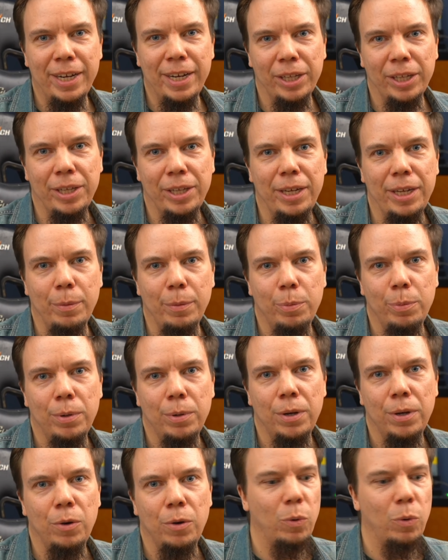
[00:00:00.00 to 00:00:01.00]
tip,
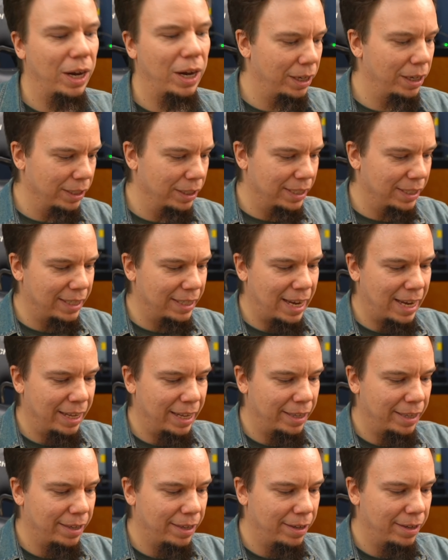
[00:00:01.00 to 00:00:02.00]
while
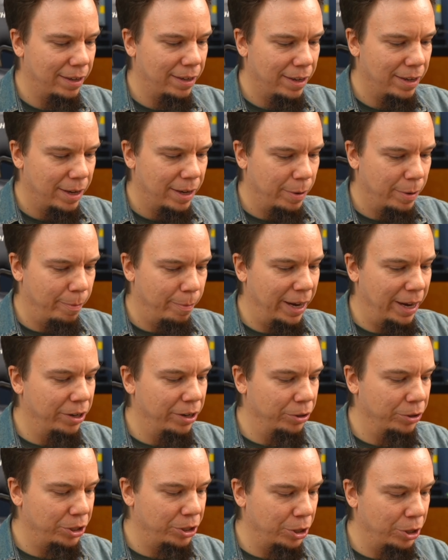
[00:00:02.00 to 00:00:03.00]
set
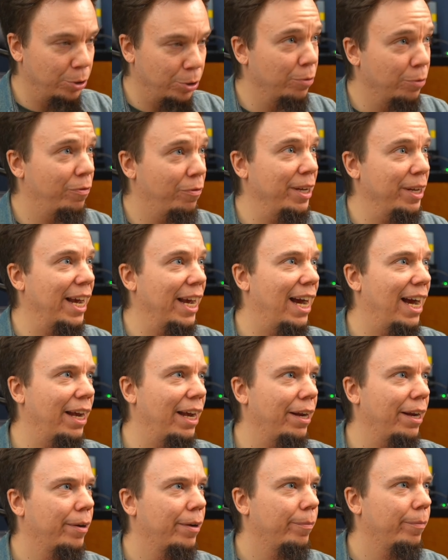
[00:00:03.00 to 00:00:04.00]

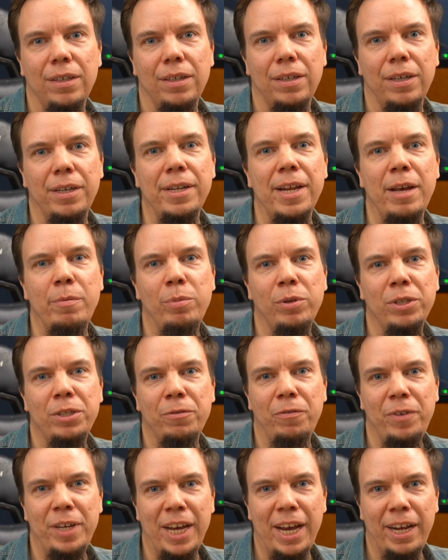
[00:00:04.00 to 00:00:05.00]
-OVI enables
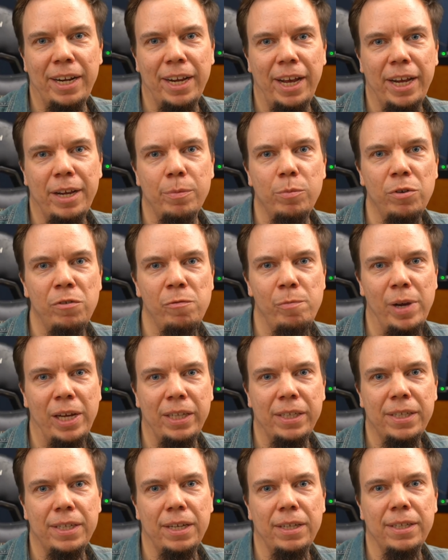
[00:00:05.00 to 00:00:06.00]
VI-like
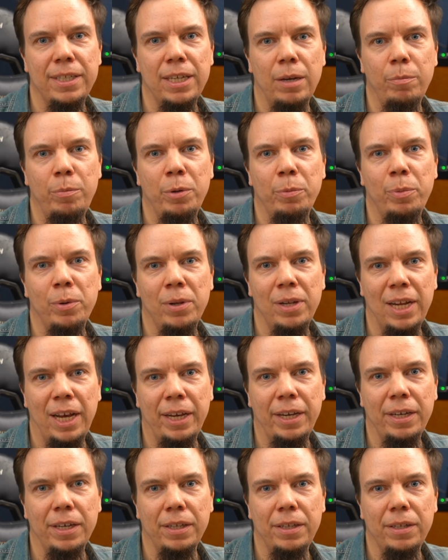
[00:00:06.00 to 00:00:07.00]
movements and some people
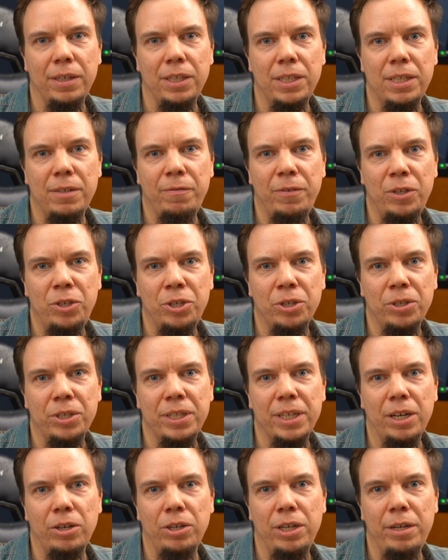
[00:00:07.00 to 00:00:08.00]
like it, its features
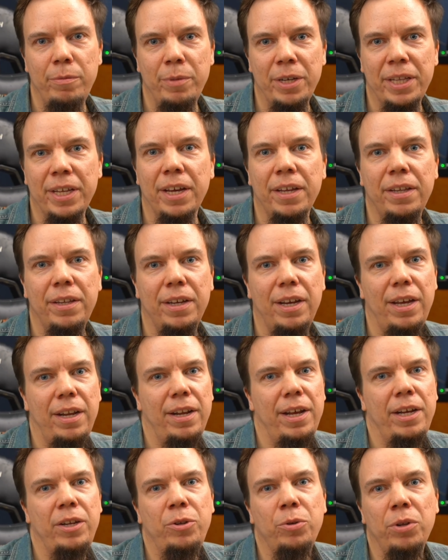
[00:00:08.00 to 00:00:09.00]
are limited and
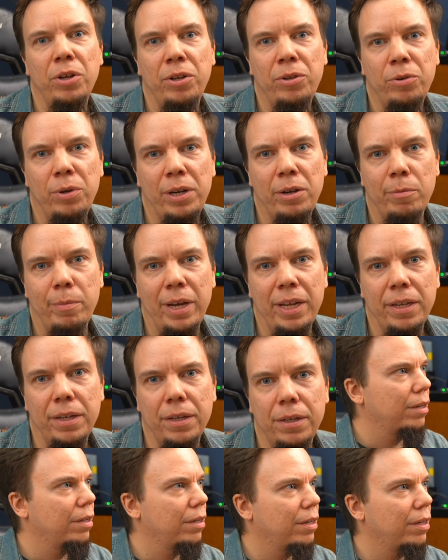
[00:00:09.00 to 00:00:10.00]
I do not recommend
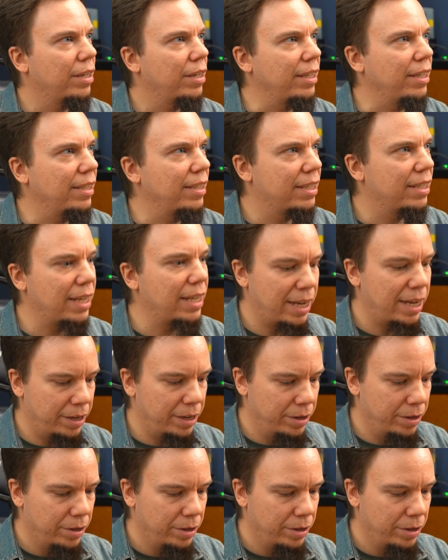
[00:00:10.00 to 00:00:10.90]
it. Instead,